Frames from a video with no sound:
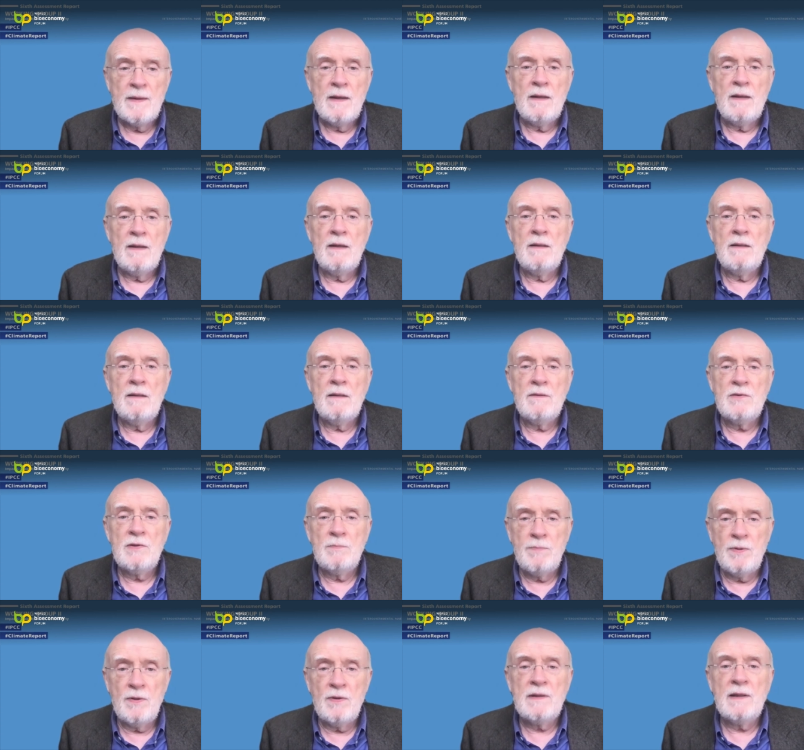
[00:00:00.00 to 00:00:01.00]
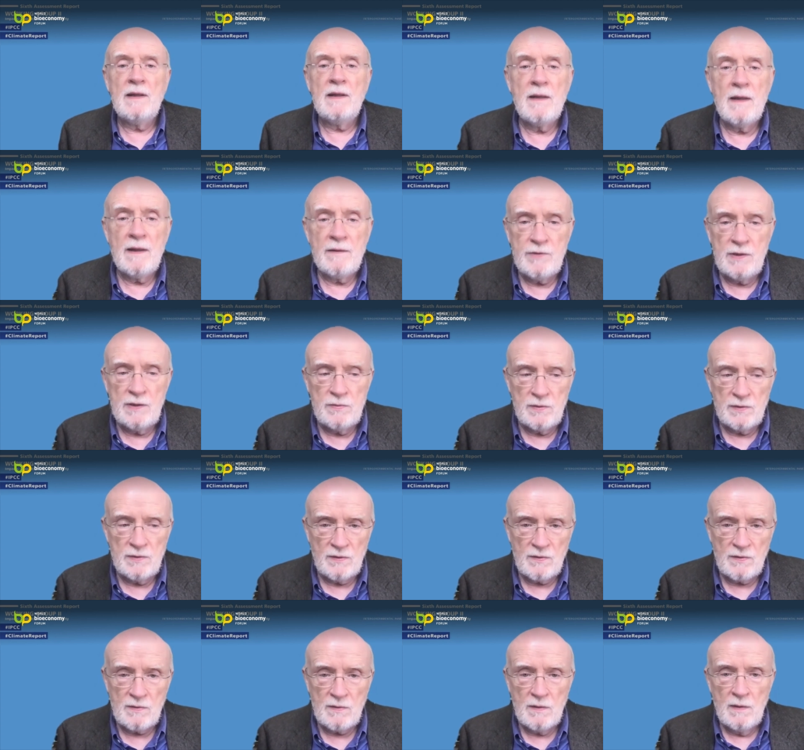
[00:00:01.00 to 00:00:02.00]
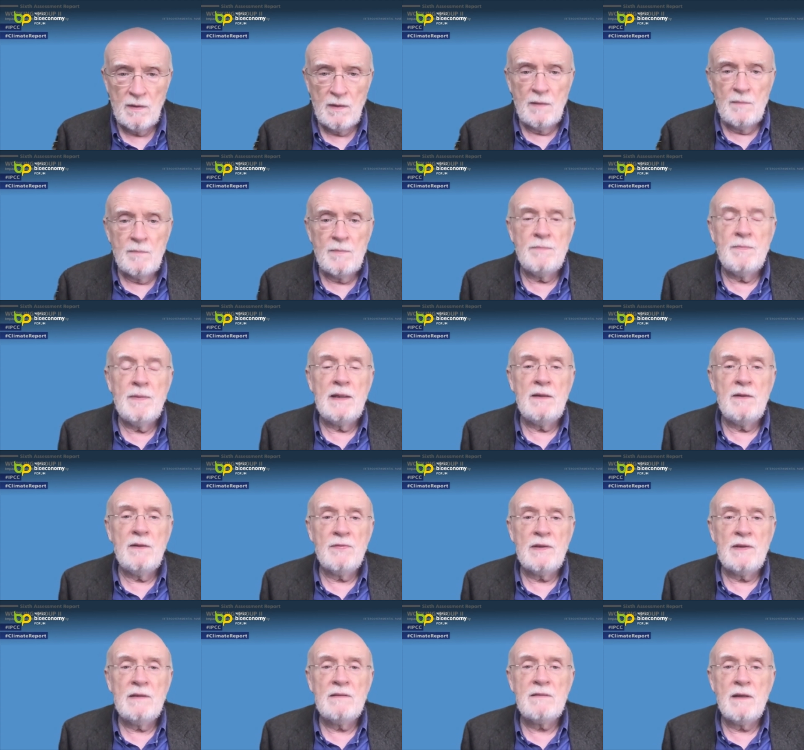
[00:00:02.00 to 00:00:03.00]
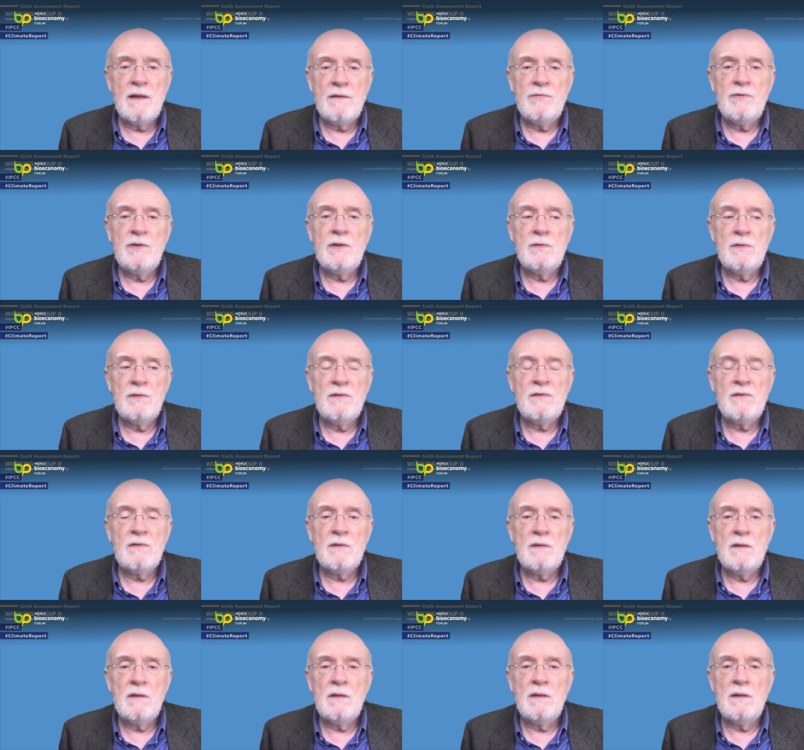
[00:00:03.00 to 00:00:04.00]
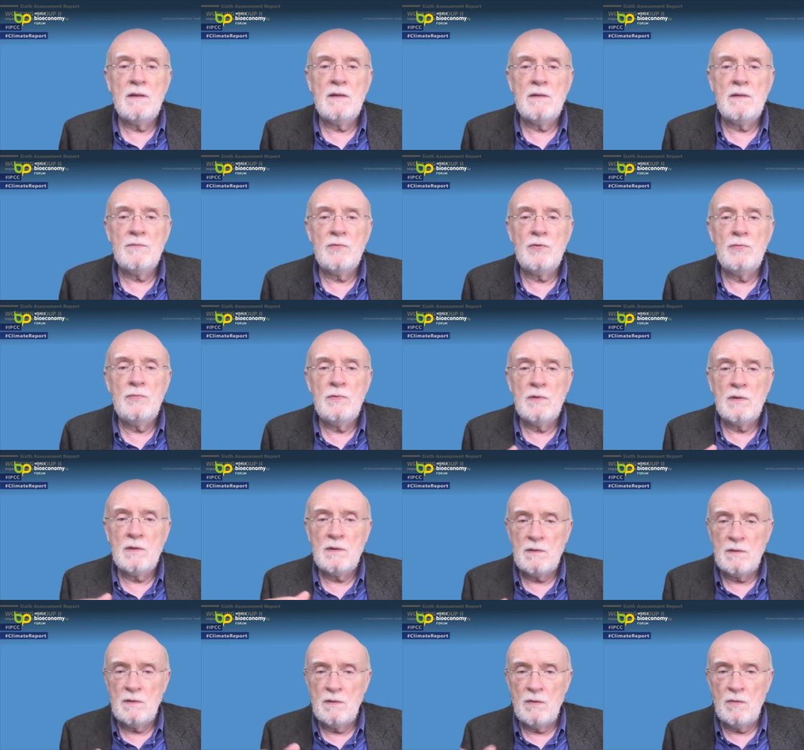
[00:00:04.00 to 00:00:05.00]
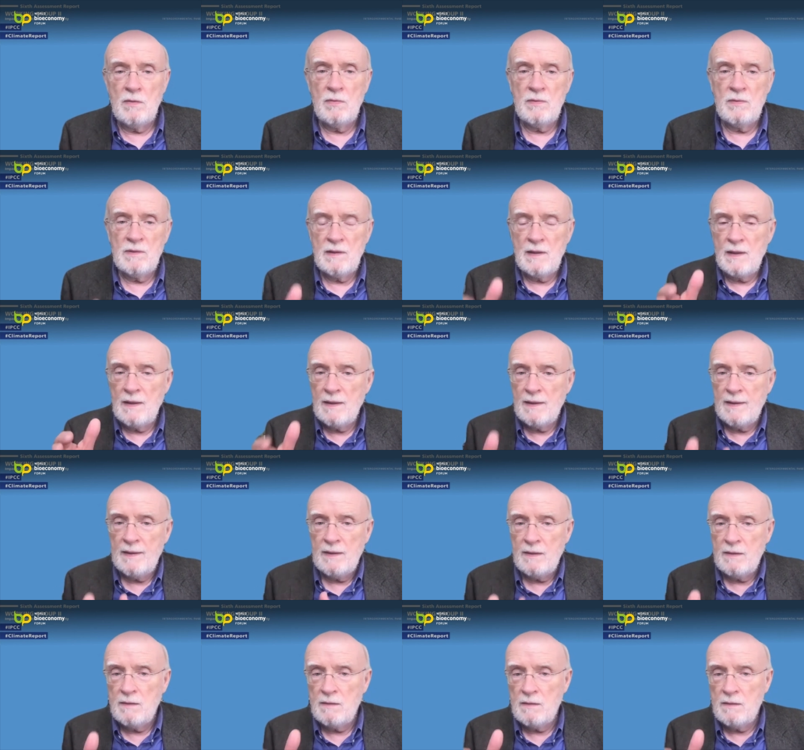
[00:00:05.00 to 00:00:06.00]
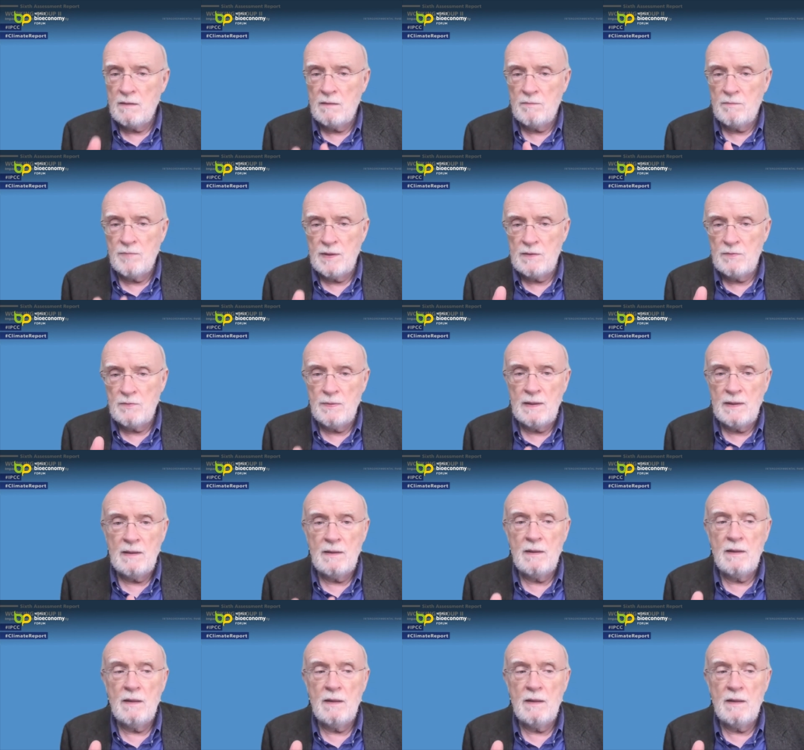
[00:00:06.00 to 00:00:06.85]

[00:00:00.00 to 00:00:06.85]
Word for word: in supporting livelihoods. But many of these livelihoods uh, do not know the line between mm.